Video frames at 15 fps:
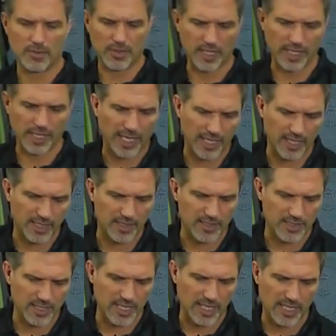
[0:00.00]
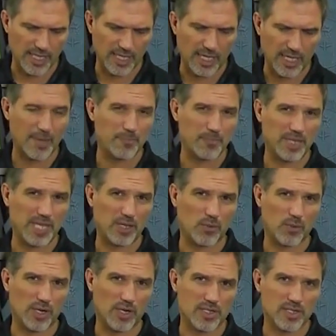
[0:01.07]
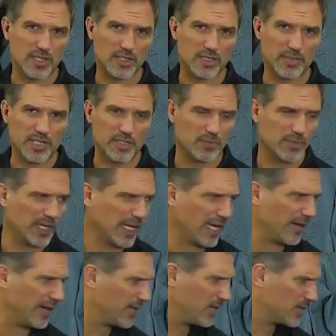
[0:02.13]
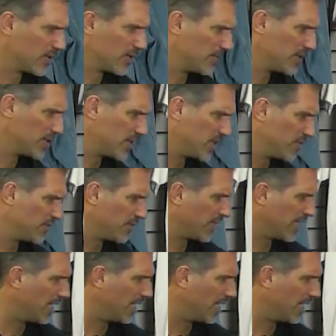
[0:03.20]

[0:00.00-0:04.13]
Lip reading: to get it, is MB Works in Pittsburgh area. Use our machine for that.